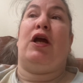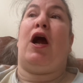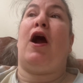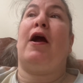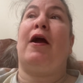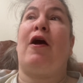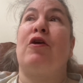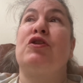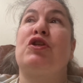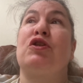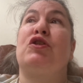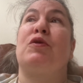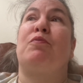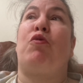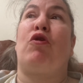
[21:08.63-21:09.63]
I also
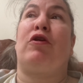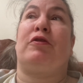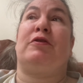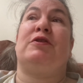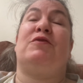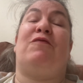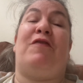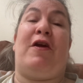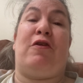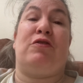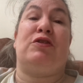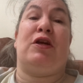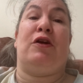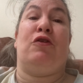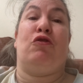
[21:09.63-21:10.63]
support Liz
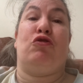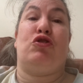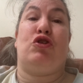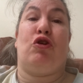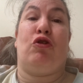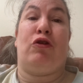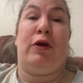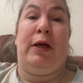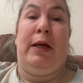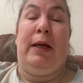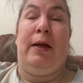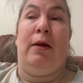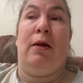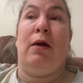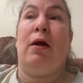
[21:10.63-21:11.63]
Ferris in her
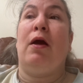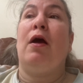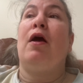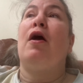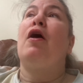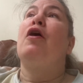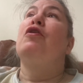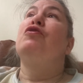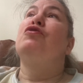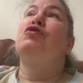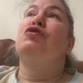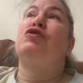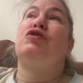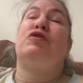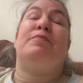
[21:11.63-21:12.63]
journey
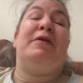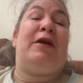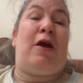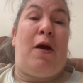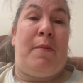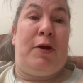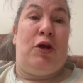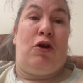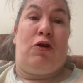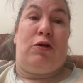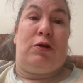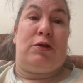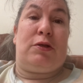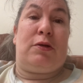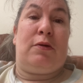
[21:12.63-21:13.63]
to become a
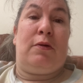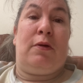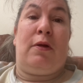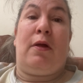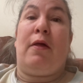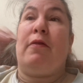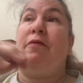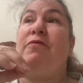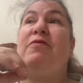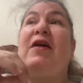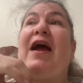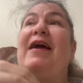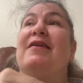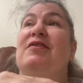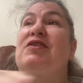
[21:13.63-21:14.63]
nurse.
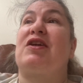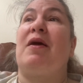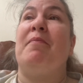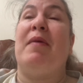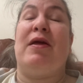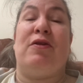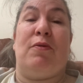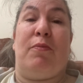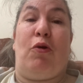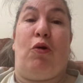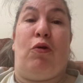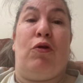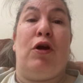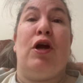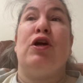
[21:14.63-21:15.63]
That is
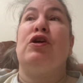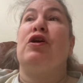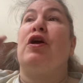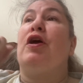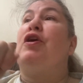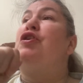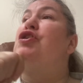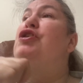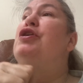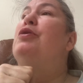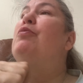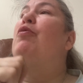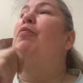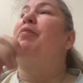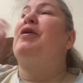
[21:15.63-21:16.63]
commendable. She
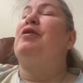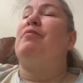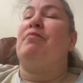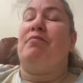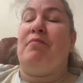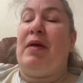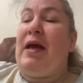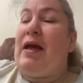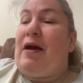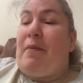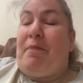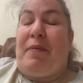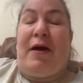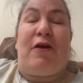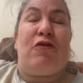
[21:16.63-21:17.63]
will make a
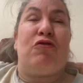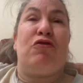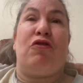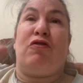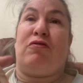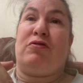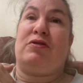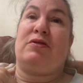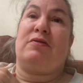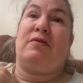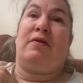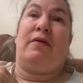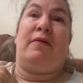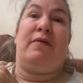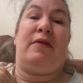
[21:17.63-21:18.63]
better nurse
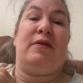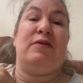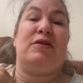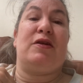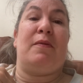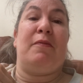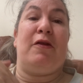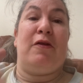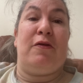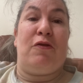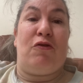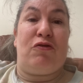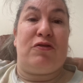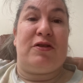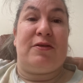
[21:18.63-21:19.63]
than some of the
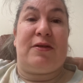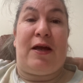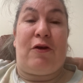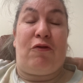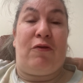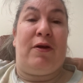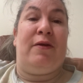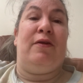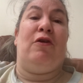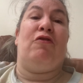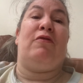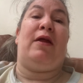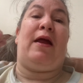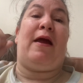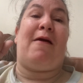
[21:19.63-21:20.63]
nurses that are in
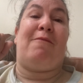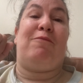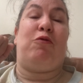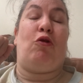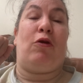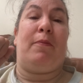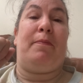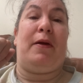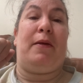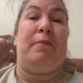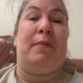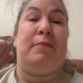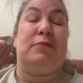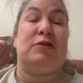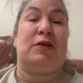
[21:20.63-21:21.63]
there that have poor
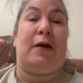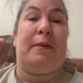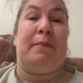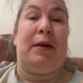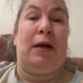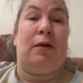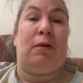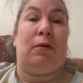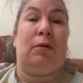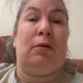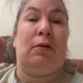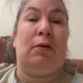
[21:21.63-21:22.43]
bedside manner.